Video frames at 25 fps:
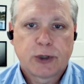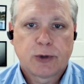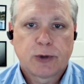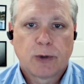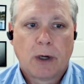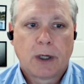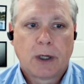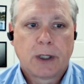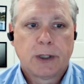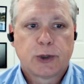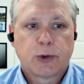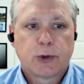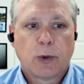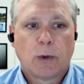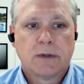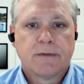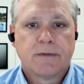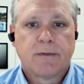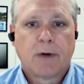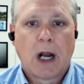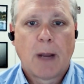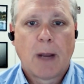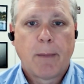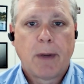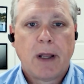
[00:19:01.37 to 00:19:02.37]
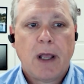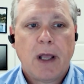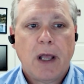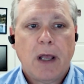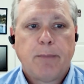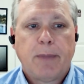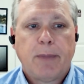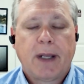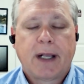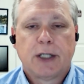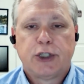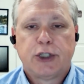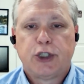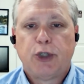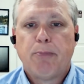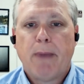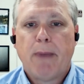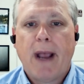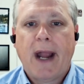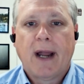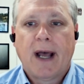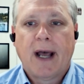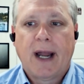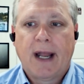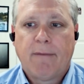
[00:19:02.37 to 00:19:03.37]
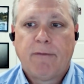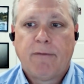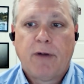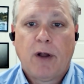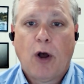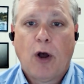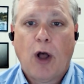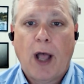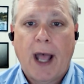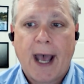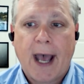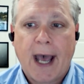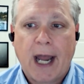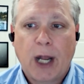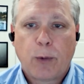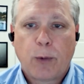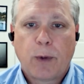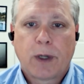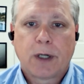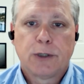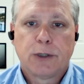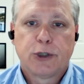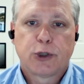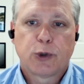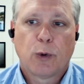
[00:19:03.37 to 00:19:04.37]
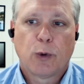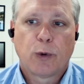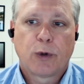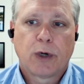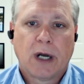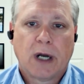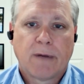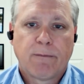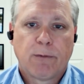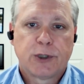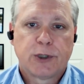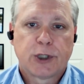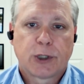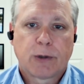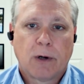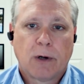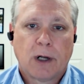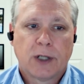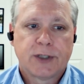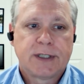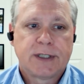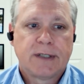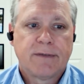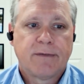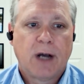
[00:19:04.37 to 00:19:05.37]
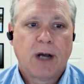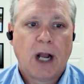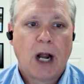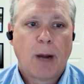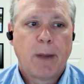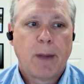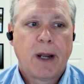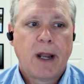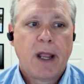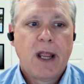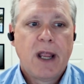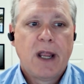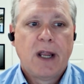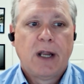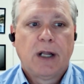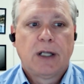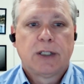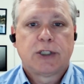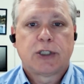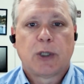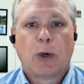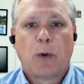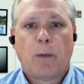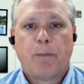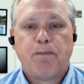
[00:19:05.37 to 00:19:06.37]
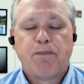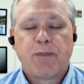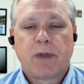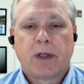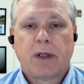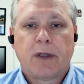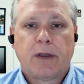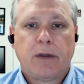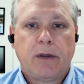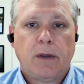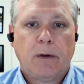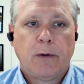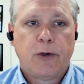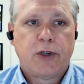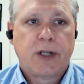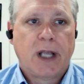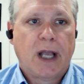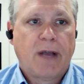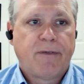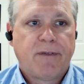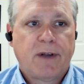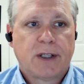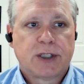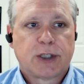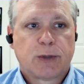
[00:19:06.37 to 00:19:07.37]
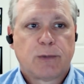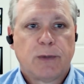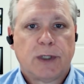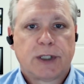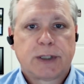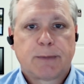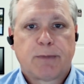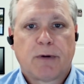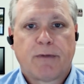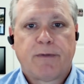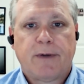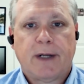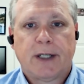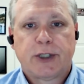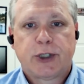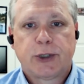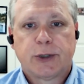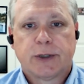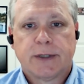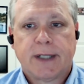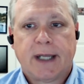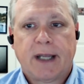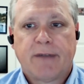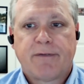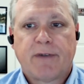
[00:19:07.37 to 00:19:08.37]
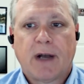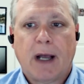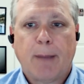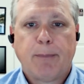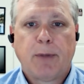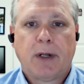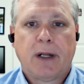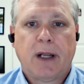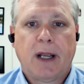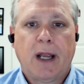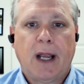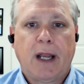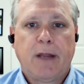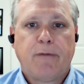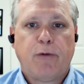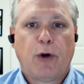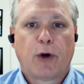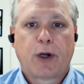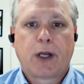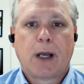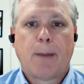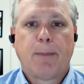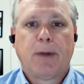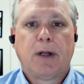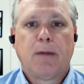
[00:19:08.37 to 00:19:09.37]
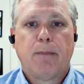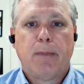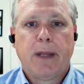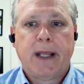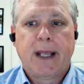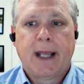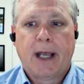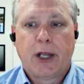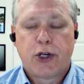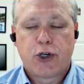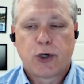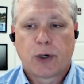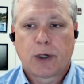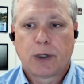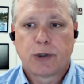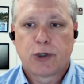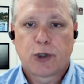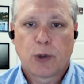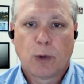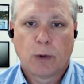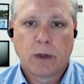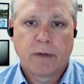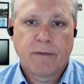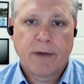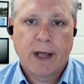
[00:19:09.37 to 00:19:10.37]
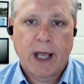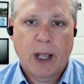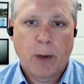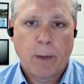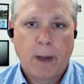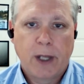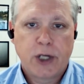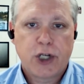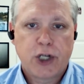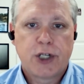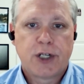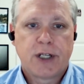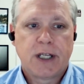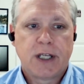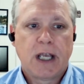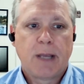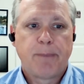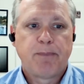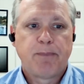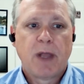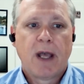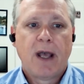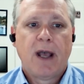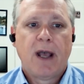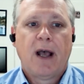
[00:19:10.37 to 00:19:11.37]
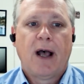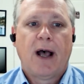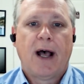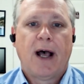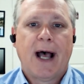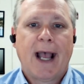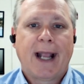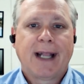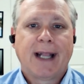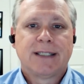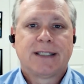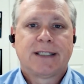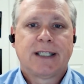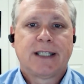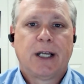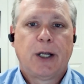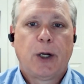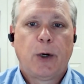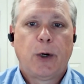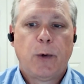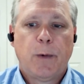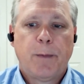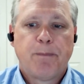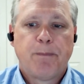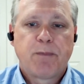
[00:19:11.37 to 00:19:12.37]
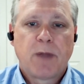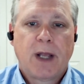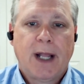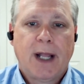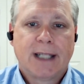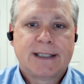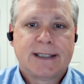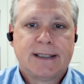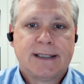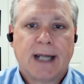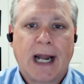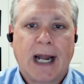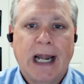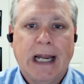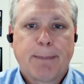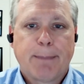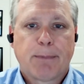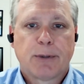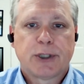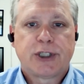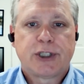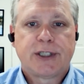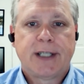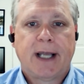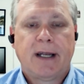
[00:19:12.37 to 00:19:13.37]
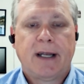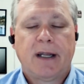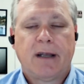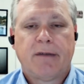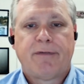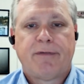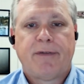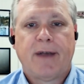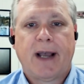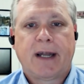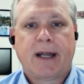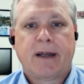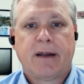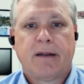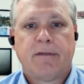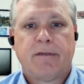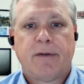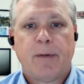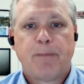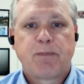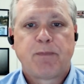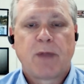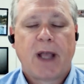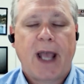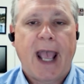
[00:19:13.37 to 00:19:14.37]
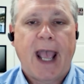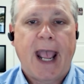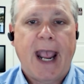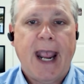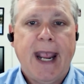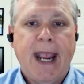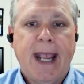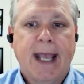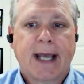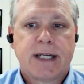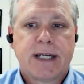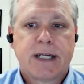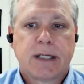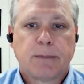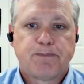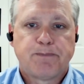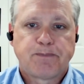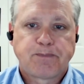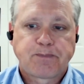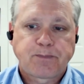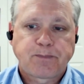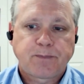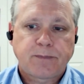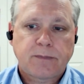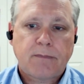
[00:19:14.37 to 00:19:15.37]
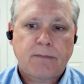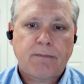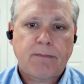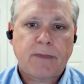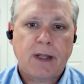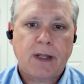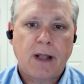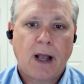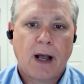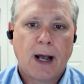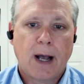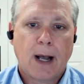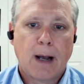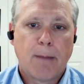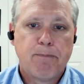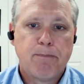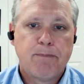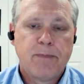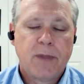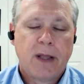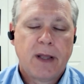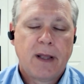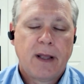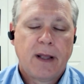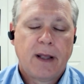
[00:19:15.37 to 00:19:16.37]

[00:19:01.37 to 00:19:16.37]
a strong control environment because you may not have adequate control coverage across the environment. So you, Jeff, as a risk professional, if I'm a, if you're coming to me as your control evaluation team, I can tell you it's 90% effective and um,